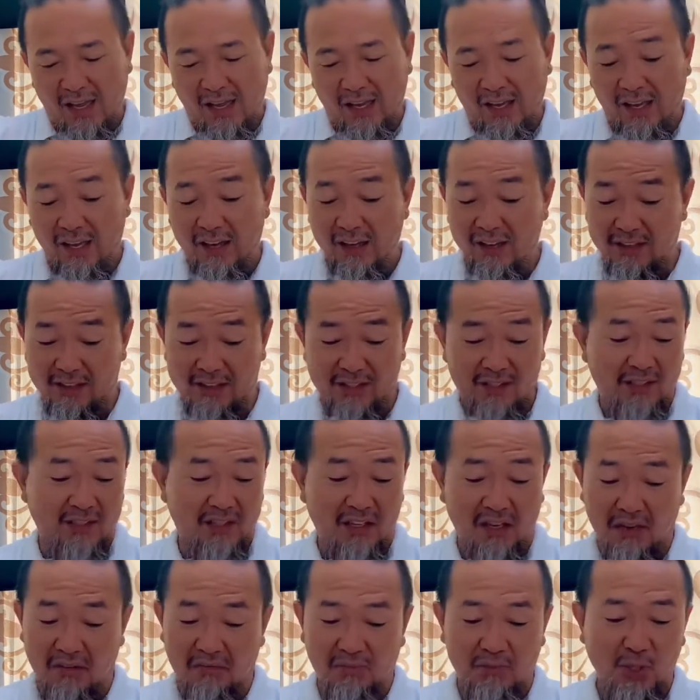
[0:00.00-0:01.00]
is
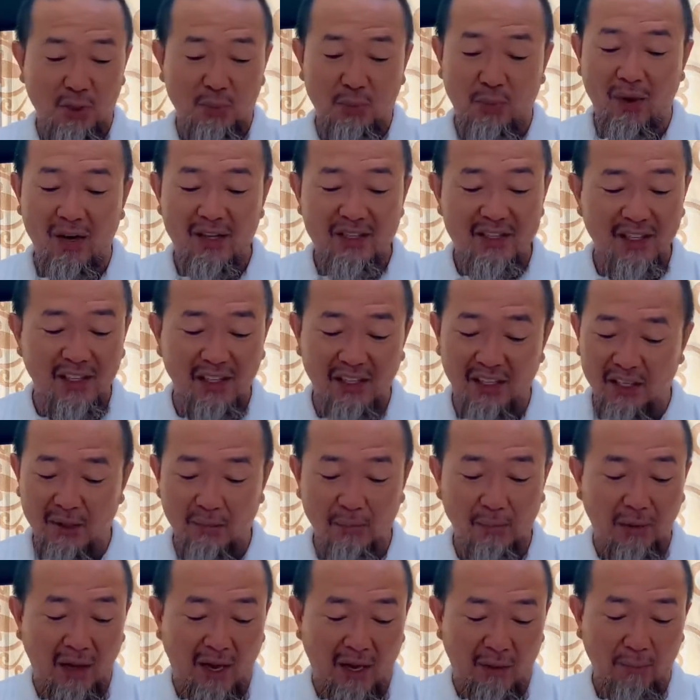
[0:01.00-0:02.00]
surprisingly in a
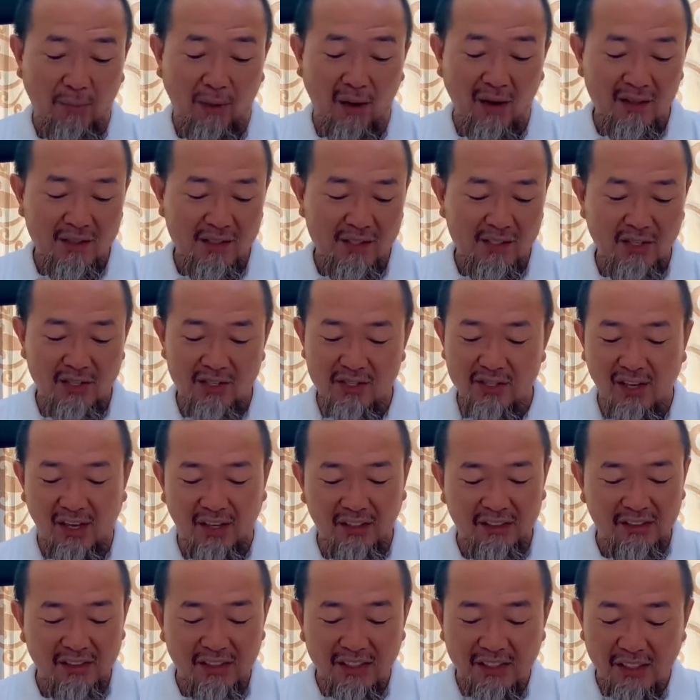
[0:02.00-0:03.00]
black box, just
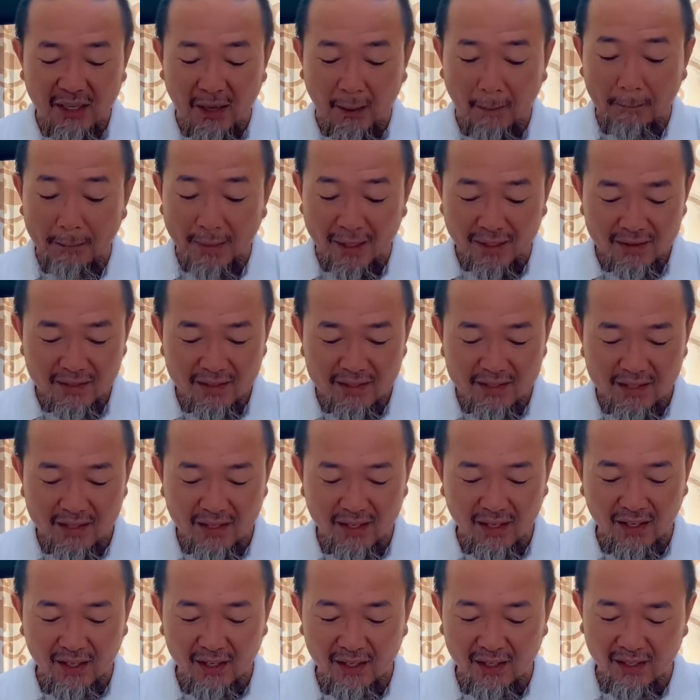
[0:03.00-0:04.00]
like the mids
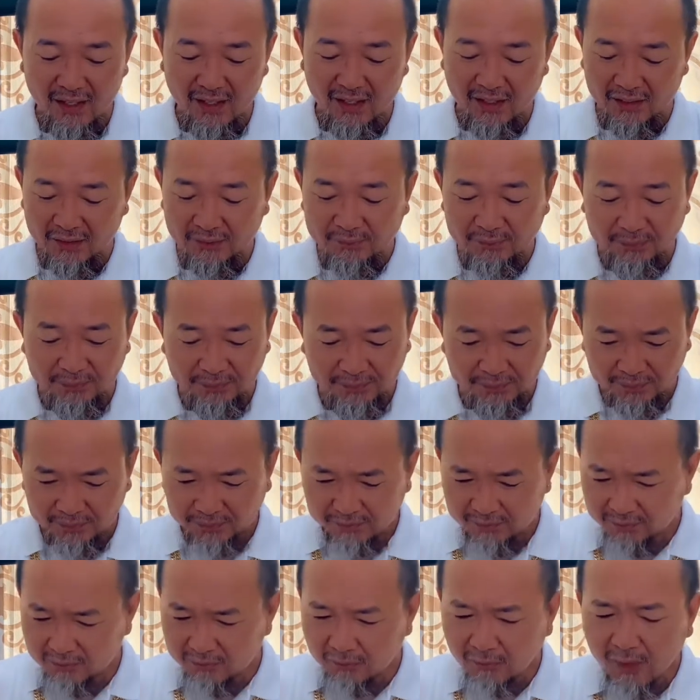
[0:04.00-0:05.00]

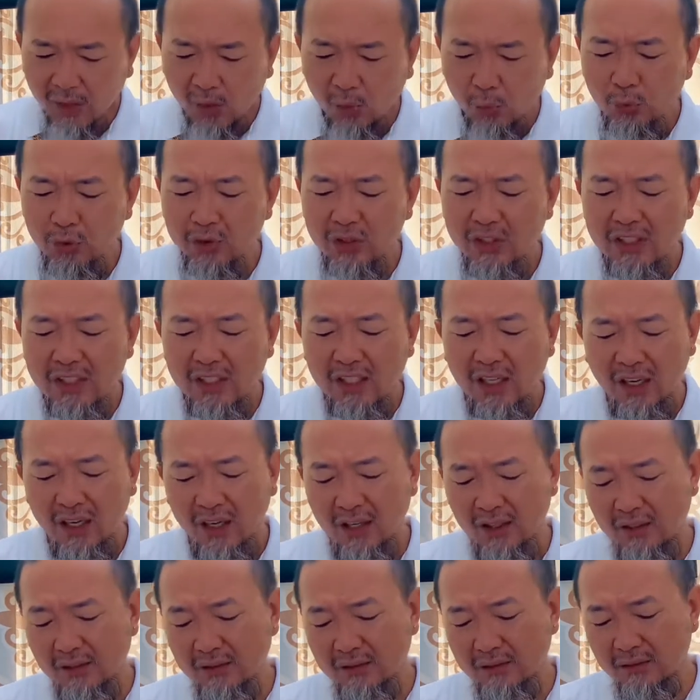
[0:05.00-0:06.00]
with the
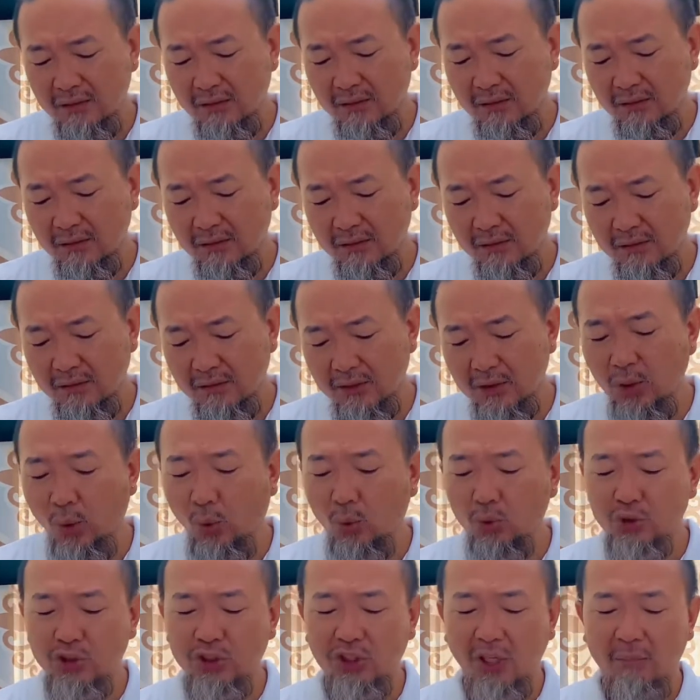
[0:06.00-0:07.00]

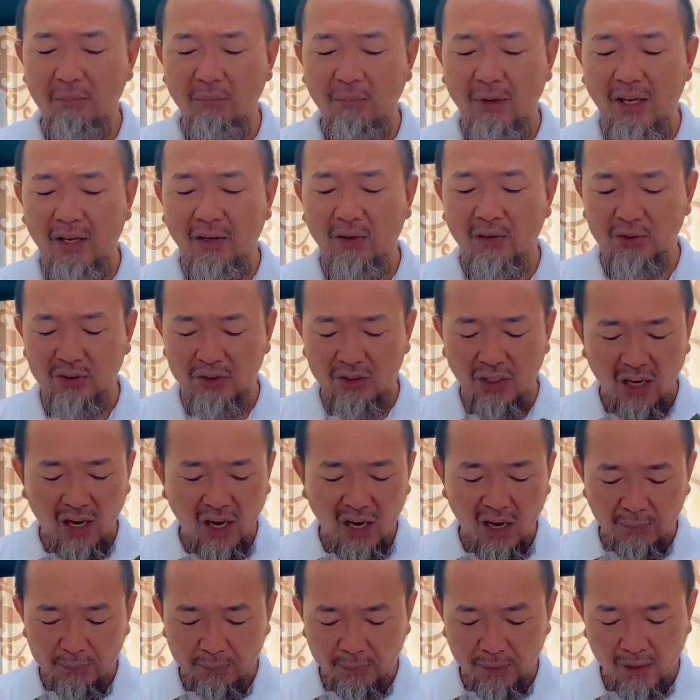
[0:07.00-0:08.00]
gold Jumpman on
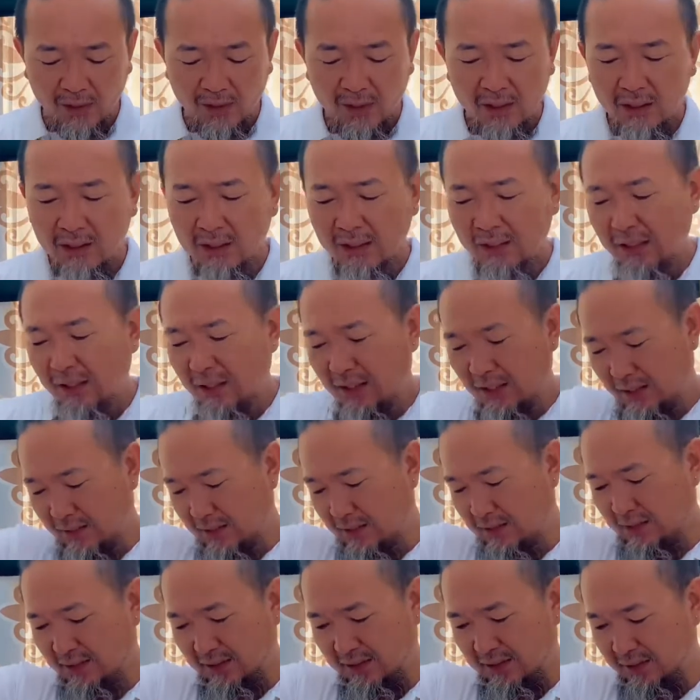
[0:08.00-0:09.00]
top.
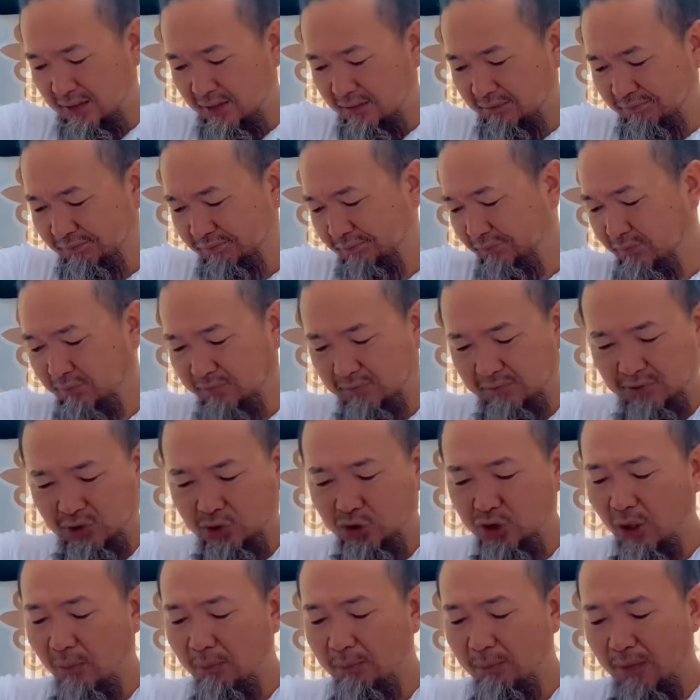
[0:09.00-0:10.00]

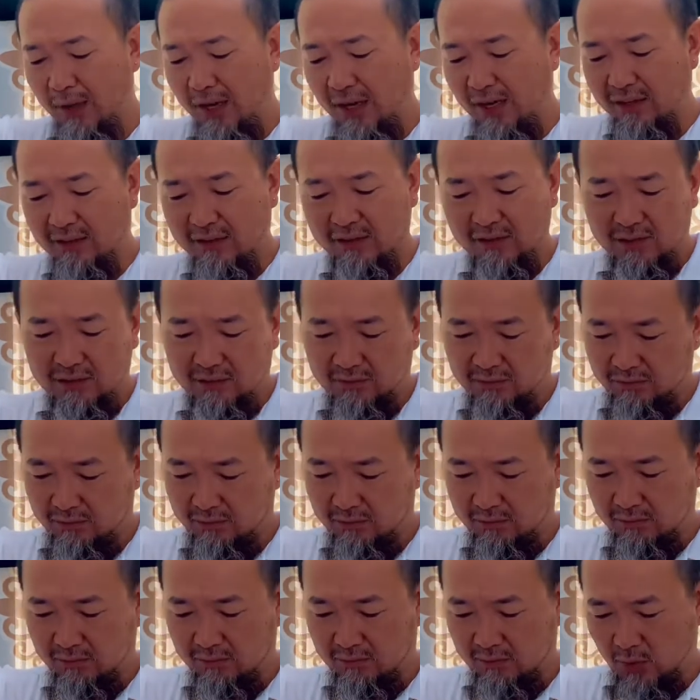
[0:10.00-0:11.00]
Jumpman
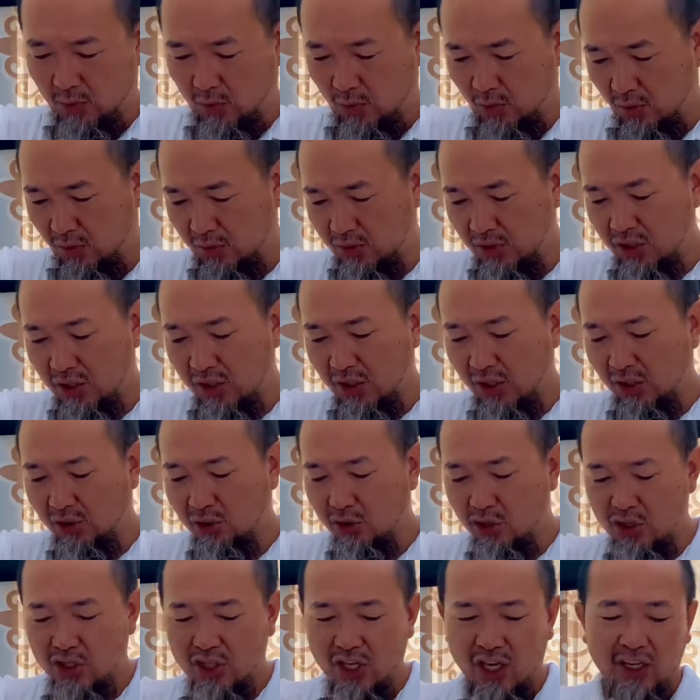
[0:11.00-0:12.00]
on the other
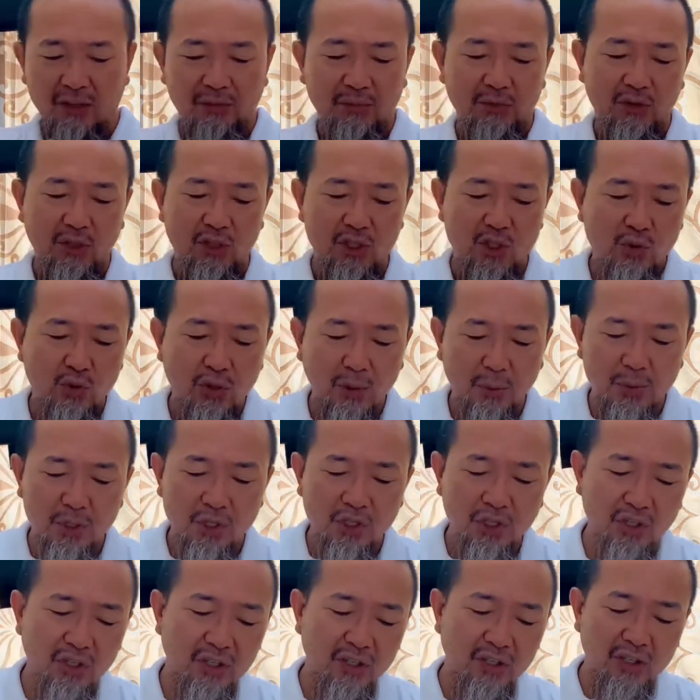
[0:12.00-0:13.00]
side of the
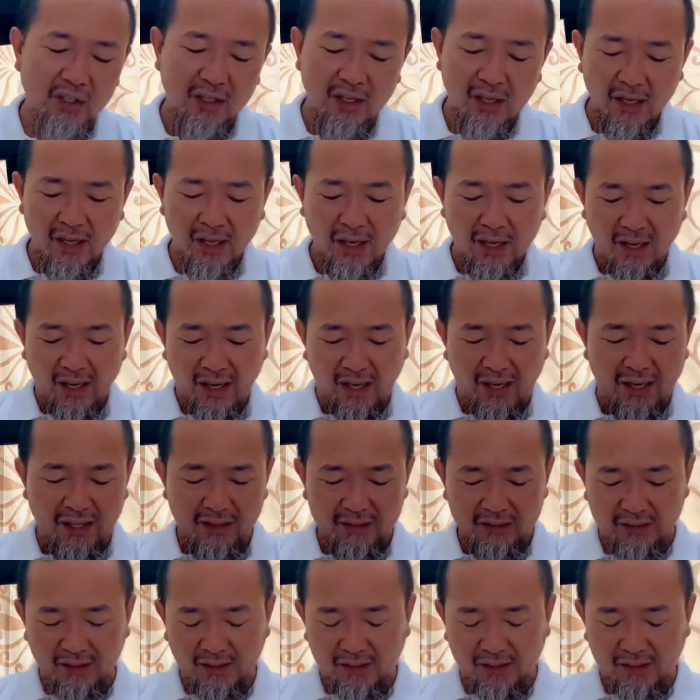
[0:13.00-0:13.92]
description, and